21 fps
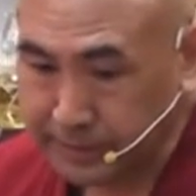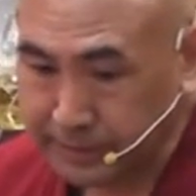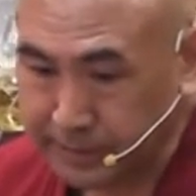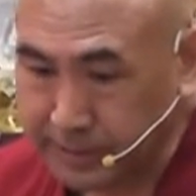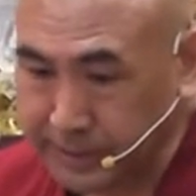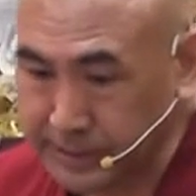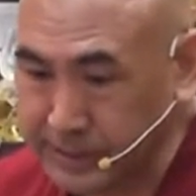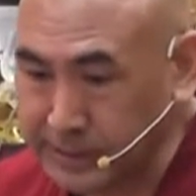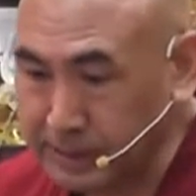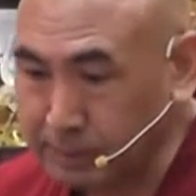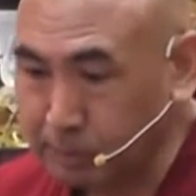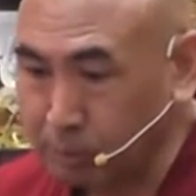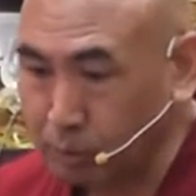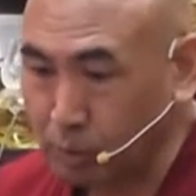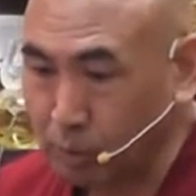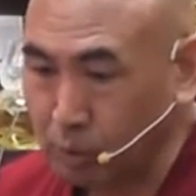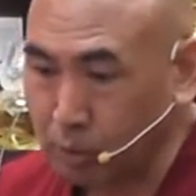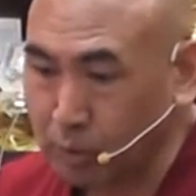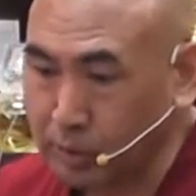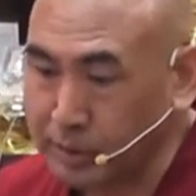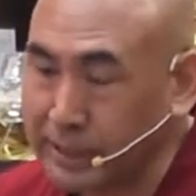rest
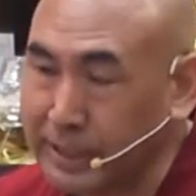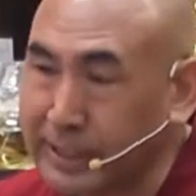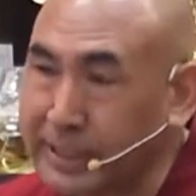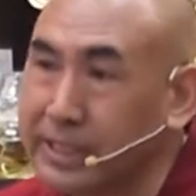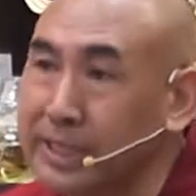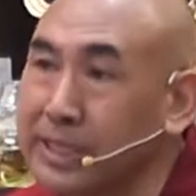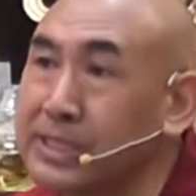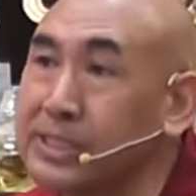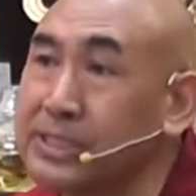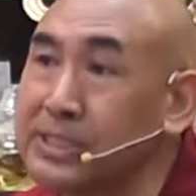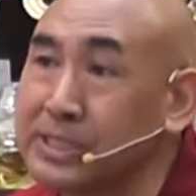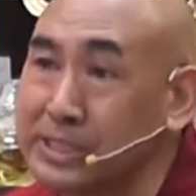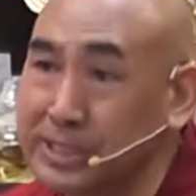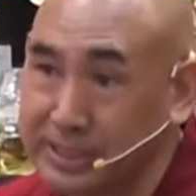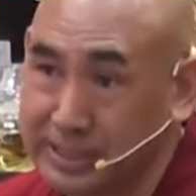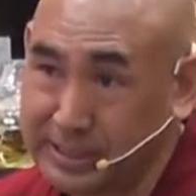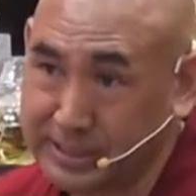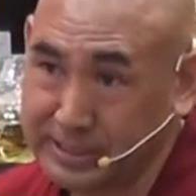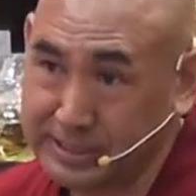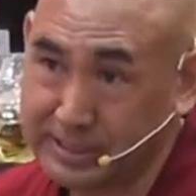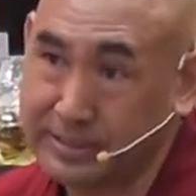up all the
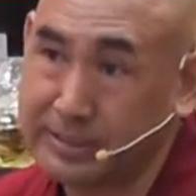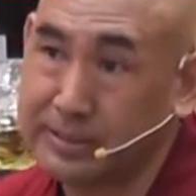energy.